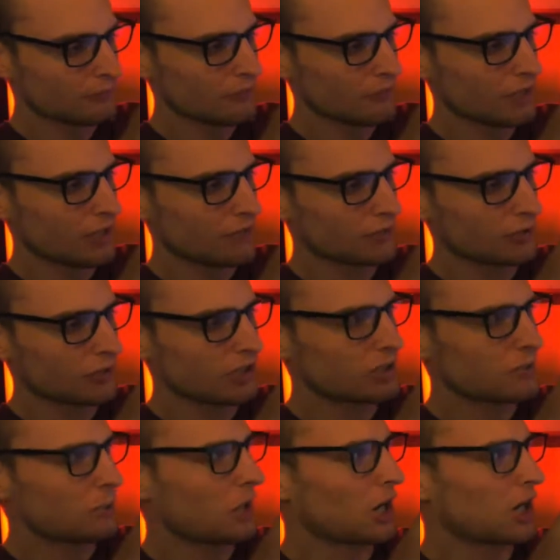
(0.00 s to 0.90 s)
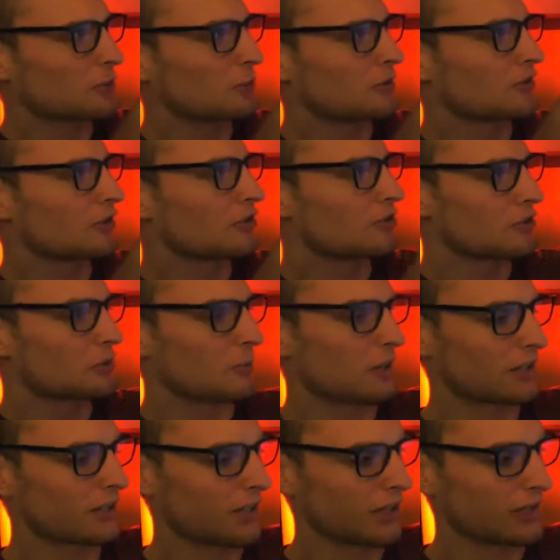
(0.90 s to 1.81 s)
If you look at the bottom of each of the
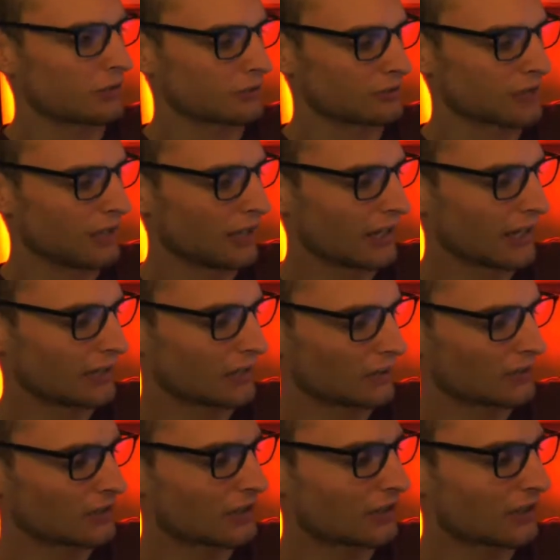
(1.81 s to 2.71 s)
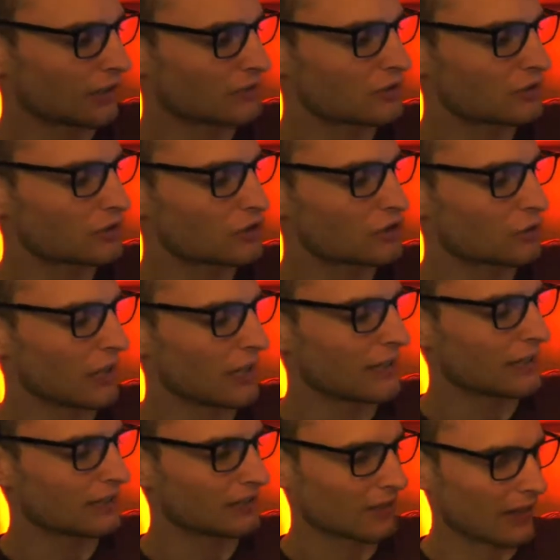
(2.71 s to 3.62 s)
red candles, it looks like a
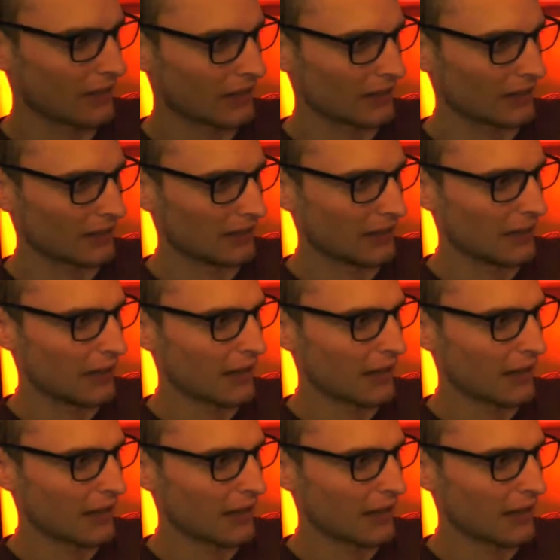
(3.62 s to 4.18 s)
straight line.